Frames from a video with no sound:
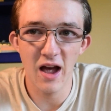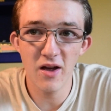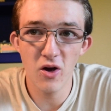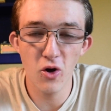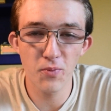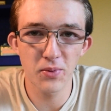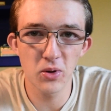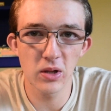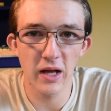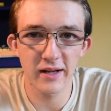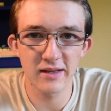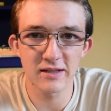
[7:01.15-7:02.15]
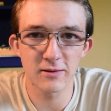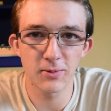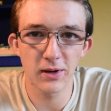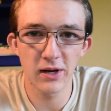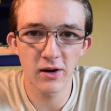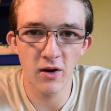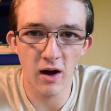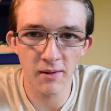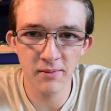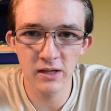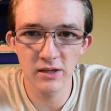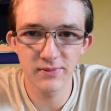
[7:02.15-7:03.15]
I hope you liked this video.
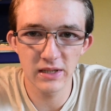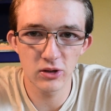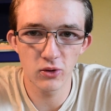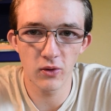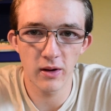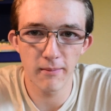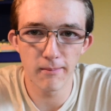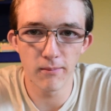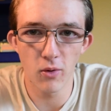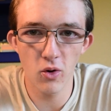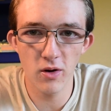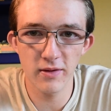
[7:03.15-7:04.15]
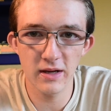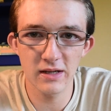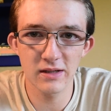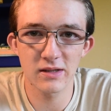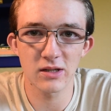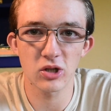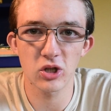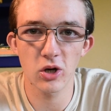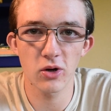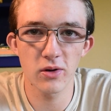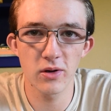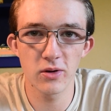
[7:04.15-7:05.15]
I'm gonna be doing more of these to
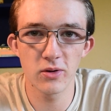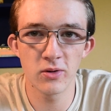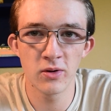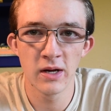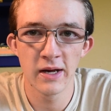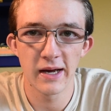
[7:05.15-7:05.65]
show you